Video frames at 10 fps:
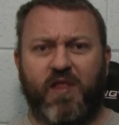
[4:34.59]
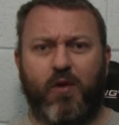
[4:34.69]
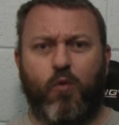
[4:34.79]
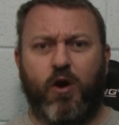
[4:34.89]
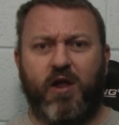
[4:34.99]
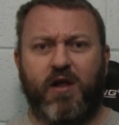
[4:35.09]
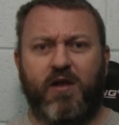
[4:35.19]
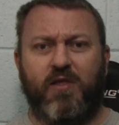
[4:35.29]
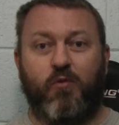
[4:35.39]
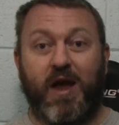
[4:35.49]
They
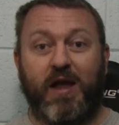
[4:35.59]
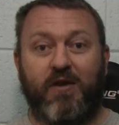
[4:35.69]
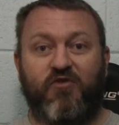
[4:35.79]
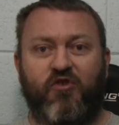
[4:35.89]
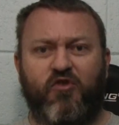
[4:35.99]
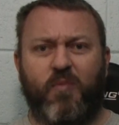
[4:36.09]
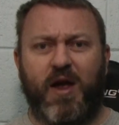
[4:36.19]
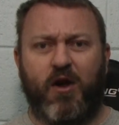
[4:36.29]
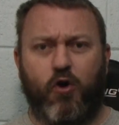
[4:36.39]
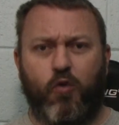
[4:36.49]
wanted the right to search
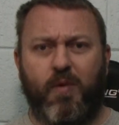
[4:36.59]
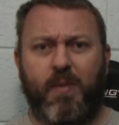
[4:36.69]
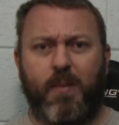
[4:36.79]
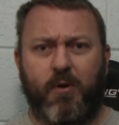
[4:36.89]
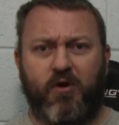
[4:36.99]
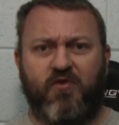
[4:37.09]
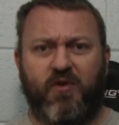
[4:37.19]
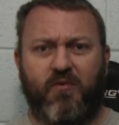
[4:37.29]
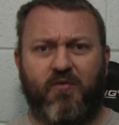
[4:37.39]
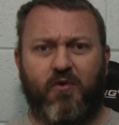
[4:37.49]
my home and my
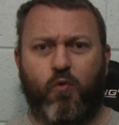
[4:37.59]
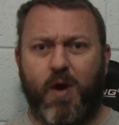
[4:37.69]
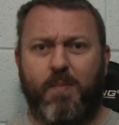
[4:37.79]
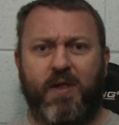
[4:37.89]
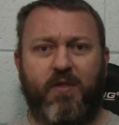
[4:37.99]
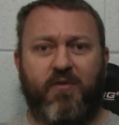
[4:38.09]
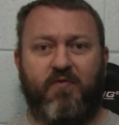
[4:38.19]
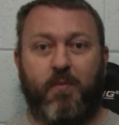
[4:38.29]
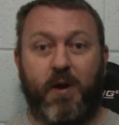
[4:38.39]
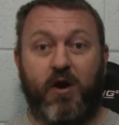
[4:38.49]
person for weapons,
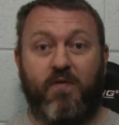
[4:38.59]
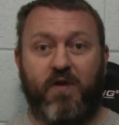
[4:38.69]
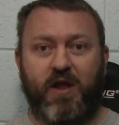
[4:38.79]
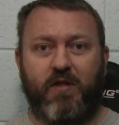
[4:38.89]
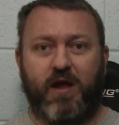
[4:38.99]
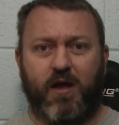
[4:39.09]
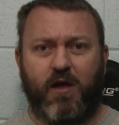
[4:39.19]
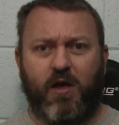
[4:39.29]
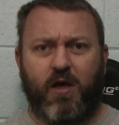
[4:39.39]
for paraphernalia.